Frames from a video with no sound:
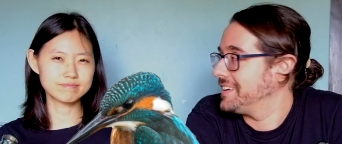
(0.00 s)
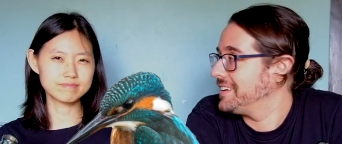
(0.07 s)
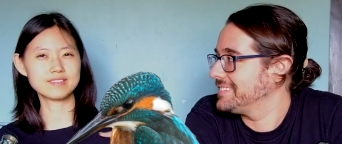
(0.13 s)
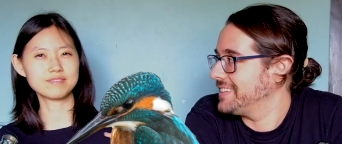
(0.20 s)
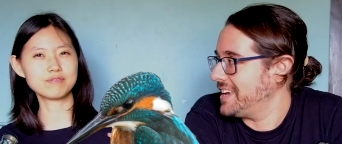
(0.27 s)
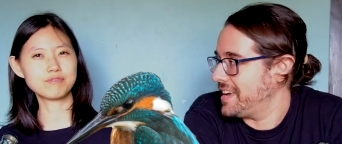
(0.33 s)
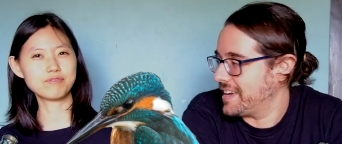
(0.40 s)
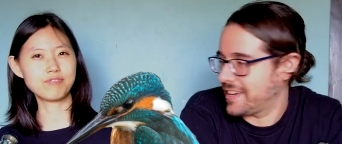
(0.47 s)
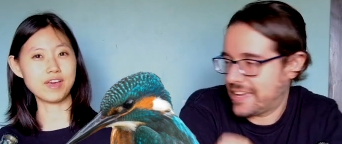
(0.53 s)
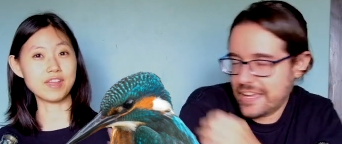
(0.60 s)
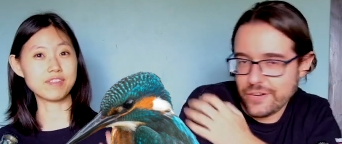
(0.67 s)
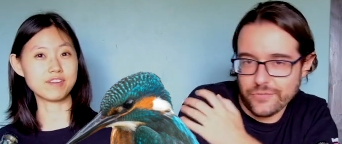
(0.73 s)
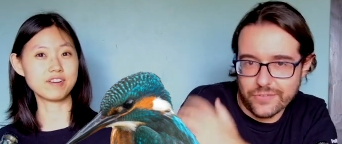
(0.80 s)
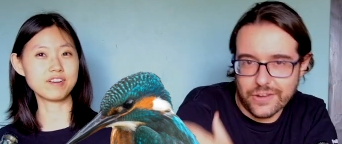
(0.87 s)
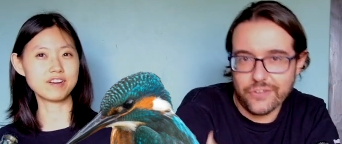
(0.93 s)
Speaker 1: Yeah, feather.
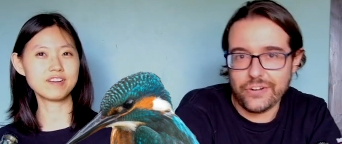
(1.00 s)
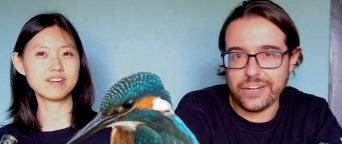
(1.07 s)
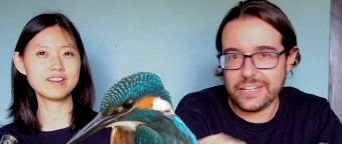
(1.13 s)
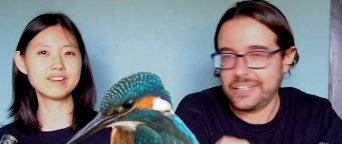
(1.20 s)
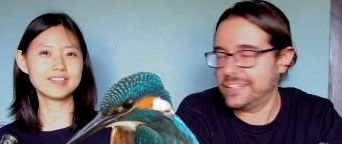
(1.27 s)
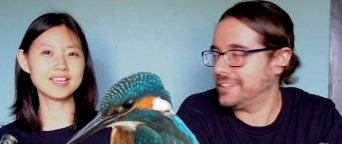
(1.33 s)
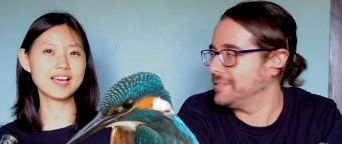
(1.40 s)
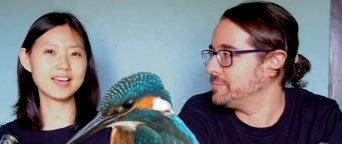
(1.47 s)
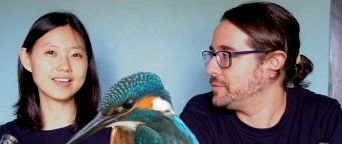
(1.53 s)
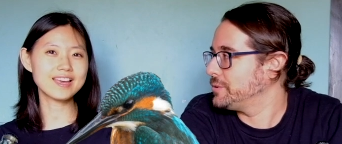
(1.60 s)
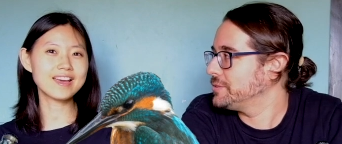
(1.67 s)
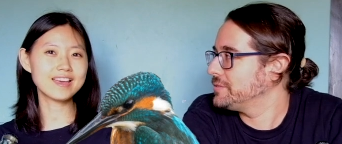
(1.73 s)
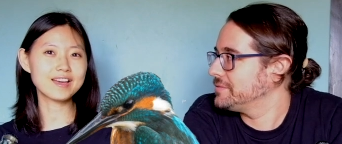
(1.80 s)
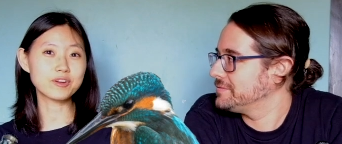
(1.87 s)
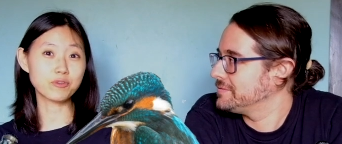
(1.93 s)
kind of green. Yeah,
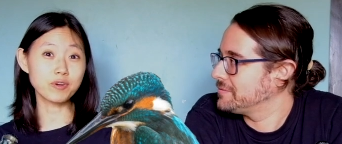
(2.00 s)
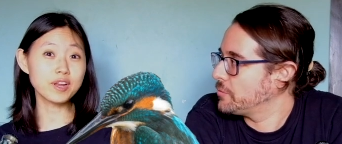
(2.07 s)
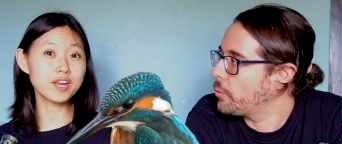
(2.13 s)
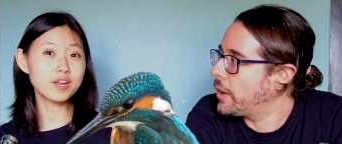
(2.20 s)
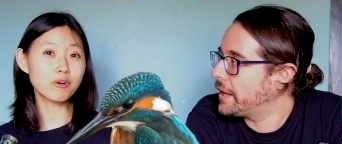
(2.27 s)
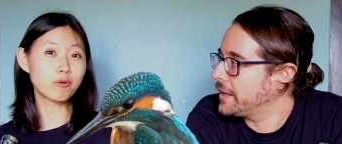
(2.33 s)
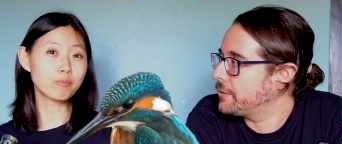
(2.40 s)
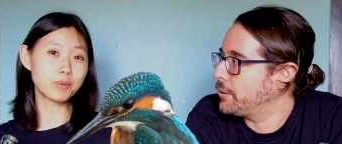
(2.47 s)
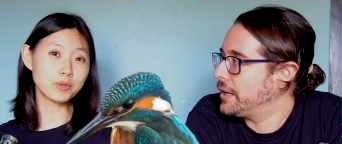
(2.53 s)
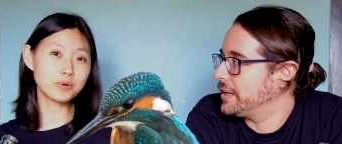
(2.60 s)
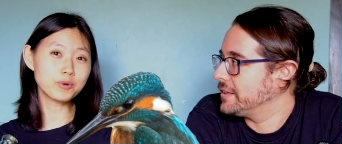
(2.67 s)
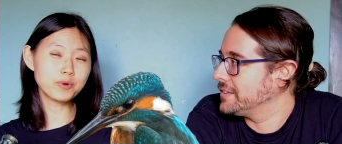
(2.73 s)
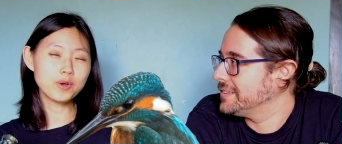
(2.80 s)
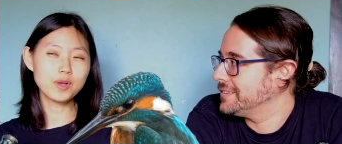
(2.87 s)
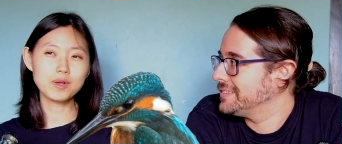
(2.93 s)
yeah, yeah, green. Why,
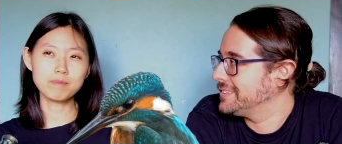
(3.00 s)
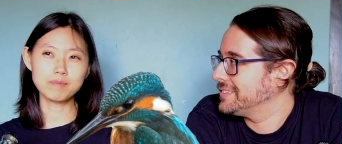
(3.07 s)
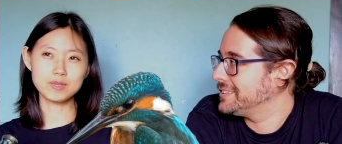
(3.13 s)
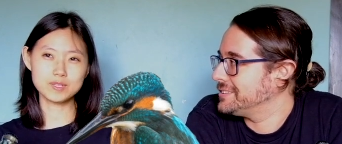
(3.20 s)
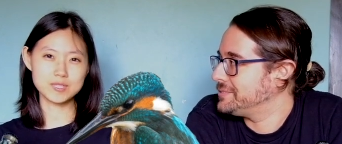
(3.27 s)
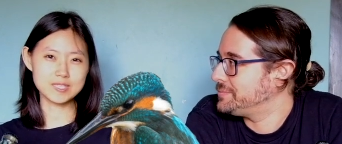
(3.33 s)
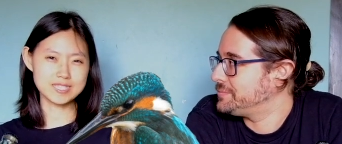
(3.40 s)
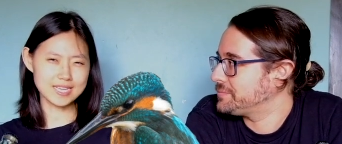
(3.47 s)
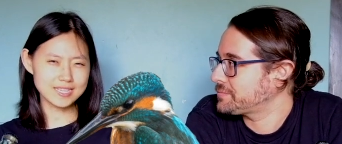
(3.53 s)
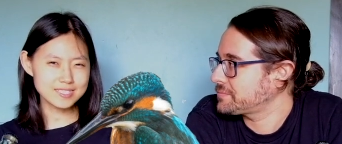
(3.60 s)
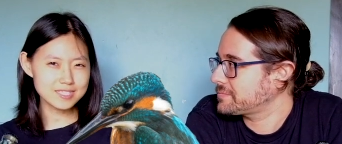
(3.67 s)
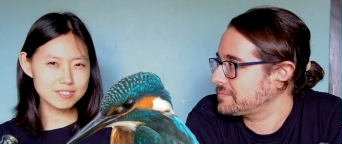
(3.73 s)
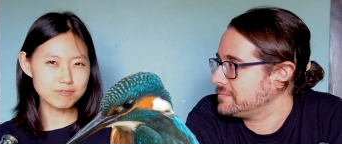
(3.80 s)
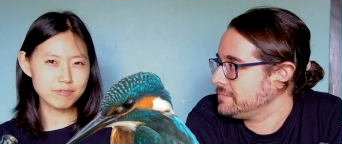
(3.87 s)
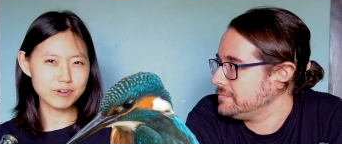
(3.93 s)
blue. why? Because the taste
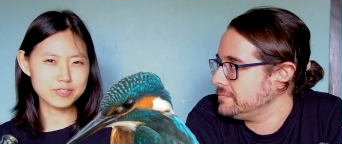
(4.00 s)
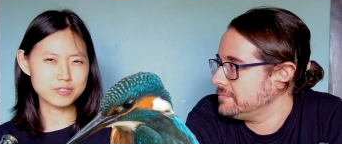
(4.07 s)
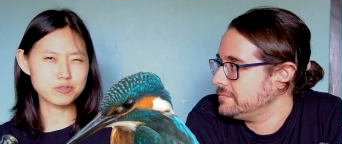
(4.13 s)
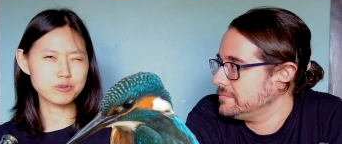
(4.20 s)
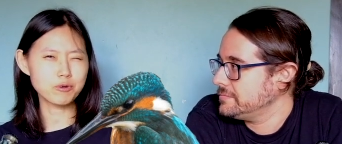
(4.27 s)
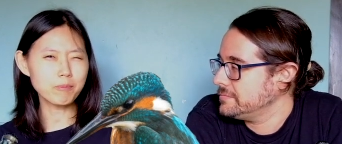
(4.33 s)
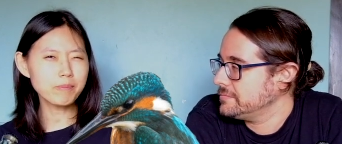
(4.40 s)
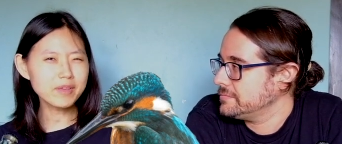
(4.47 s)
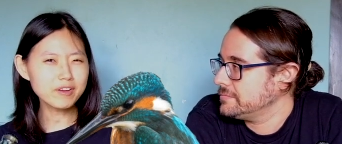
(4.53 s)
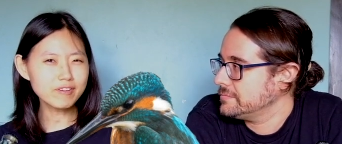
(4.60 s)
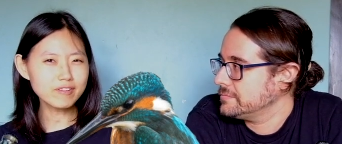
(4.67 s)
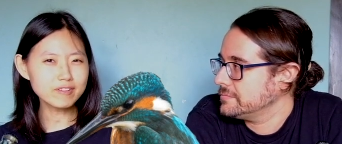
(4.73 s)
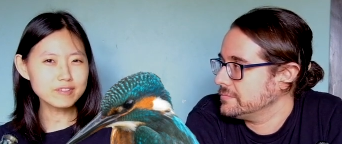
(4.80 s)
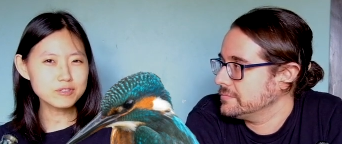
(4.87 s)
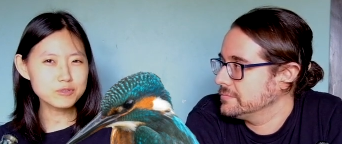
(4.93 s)
is very
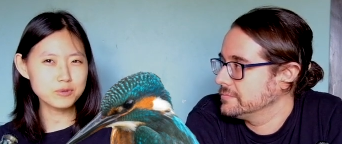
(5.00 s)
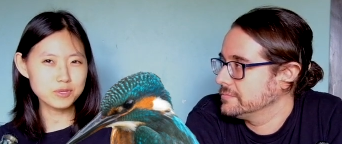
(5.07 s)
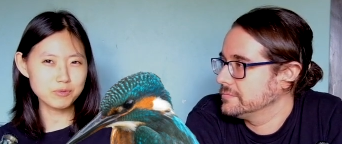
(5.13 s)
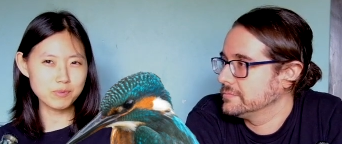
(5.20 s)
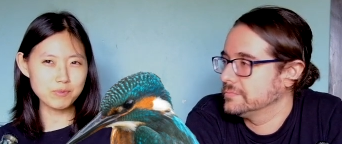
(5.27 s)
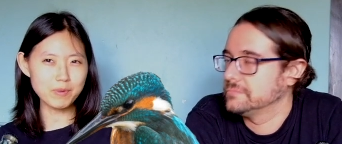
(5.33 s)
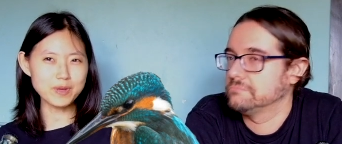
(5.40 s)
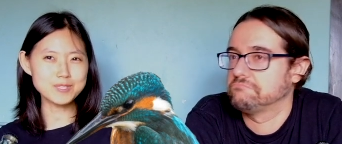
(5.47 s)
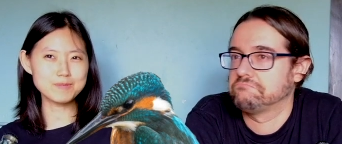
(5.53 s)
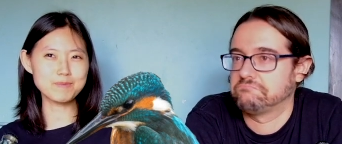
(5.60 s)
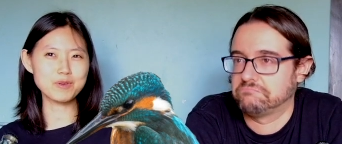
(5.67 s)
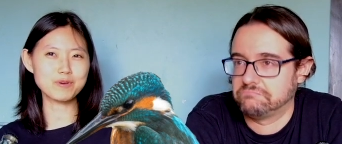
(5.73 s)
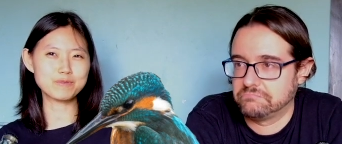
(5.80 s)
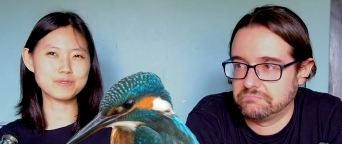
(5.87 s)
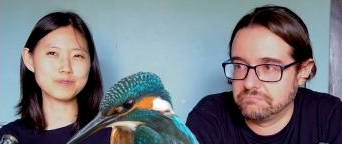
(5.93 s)
tropical, so it reminds me
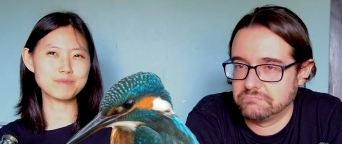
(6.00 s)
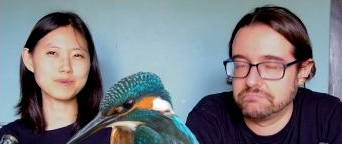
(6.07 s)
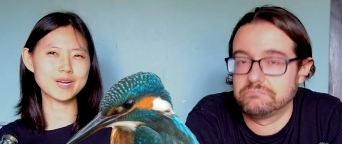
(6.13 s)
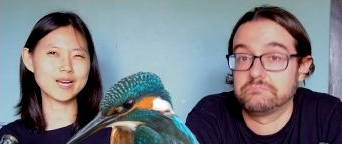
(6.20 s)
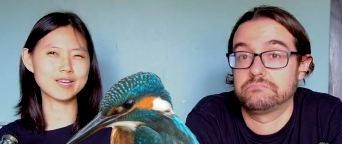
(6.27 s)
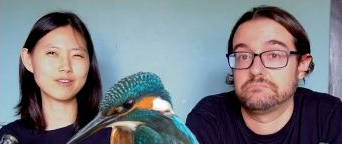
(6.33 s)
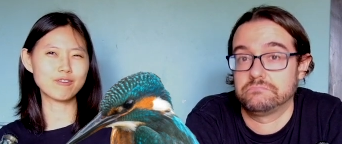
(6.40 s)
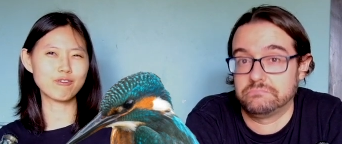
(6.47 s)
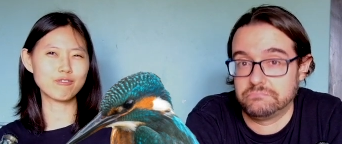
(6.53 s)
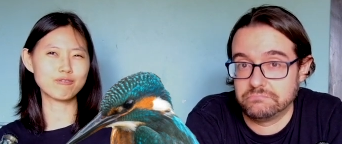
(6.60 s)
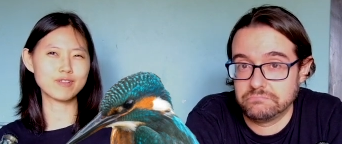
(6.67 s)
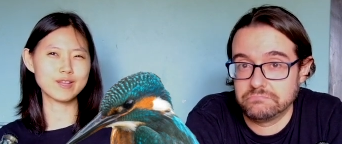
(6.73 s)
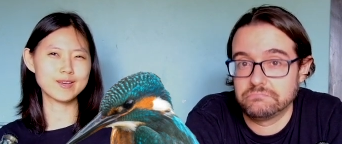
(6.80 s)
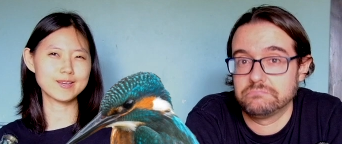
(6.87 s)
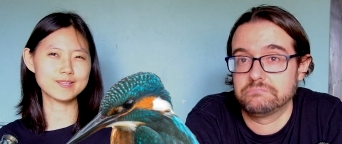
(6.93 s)
of some kind of
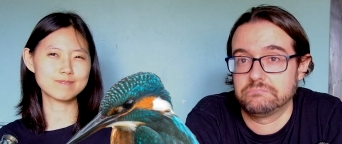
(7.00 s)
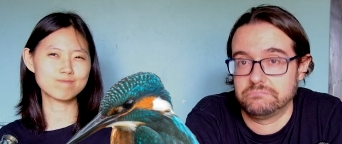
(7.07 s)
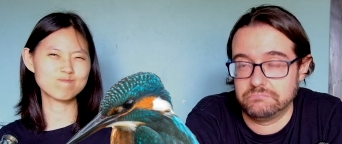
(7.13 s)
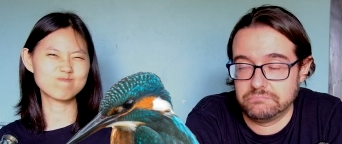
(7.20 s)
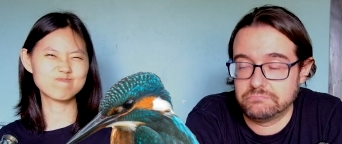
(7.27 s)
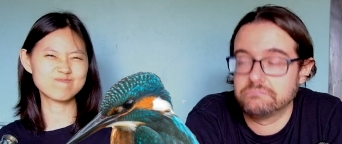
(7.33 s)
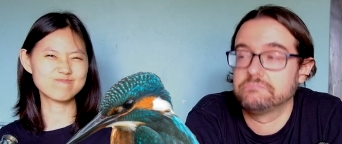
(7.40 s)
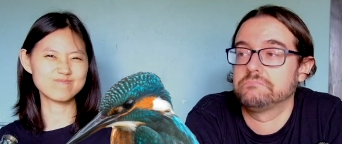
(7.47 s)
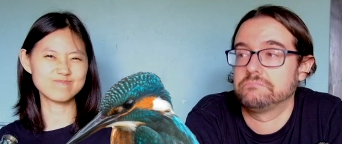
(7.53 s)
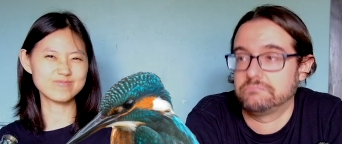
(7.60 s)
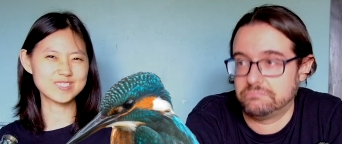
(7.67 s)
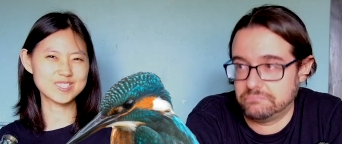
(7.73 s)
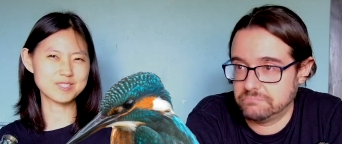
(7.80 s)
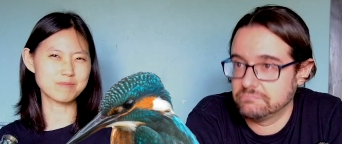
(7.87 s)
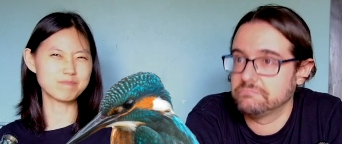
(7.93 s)
like
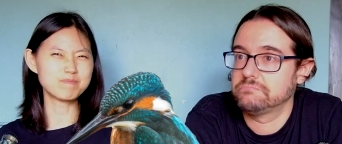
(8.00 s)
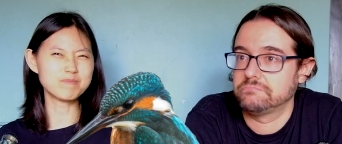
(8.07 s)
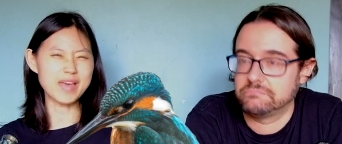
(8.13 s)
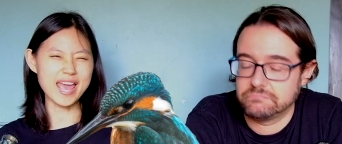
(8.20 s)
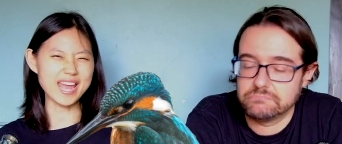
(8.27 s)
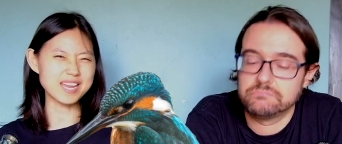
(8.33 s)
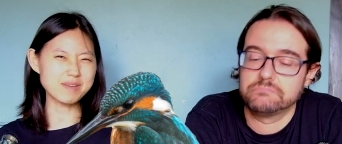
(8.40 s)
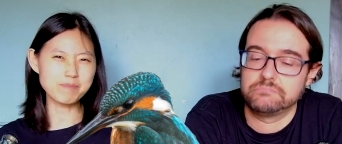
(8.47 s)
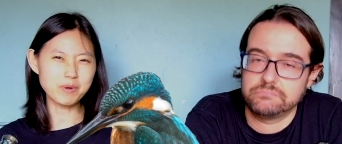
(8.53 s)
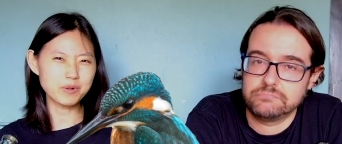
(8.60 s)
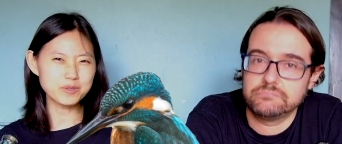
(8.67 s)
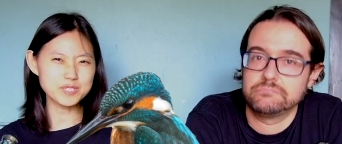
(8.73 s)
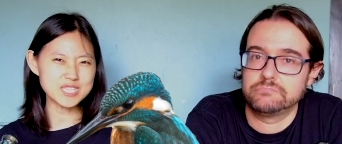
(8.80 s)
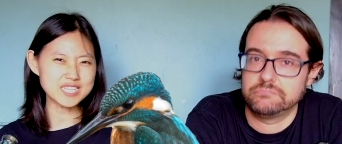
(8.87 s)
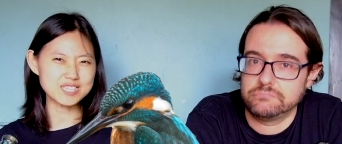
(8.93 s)
some
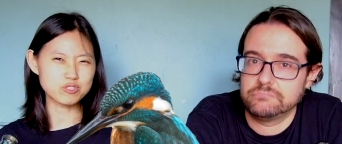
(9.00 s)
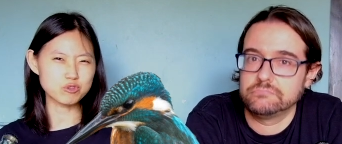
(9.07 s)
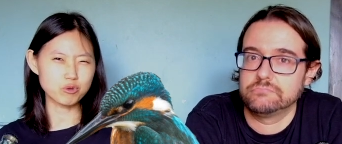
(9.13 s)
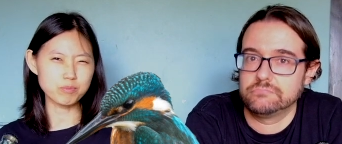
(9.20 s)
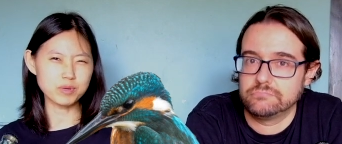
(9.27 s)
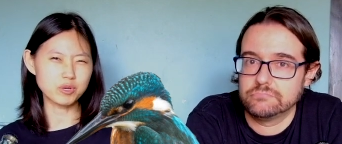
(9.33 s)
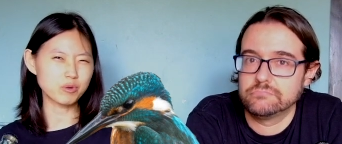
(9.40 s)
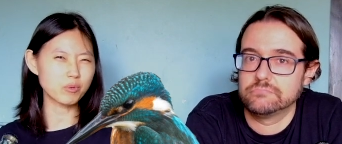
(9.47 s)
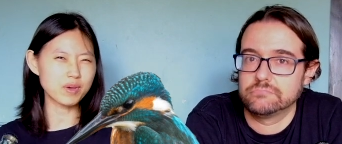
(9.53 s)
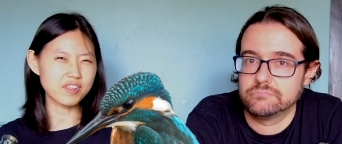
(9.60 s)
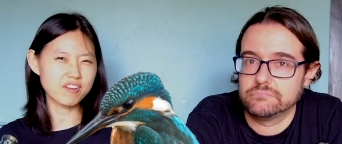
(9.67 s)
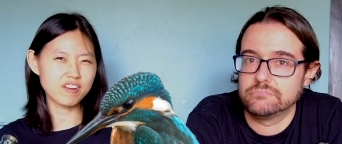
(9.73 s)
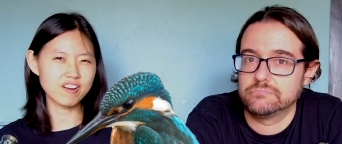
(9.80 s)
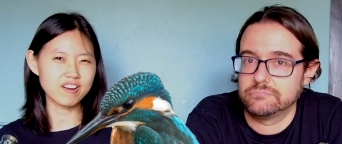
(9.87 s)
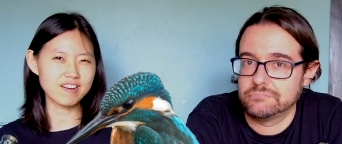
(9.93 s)
animals in a tropical
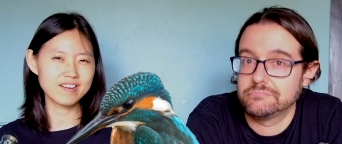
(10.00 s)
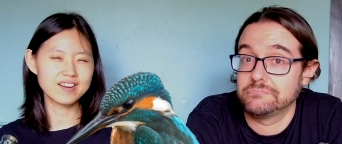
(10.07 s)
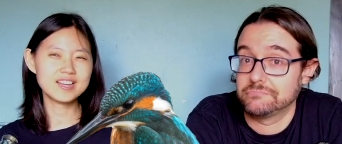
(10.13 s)
weather.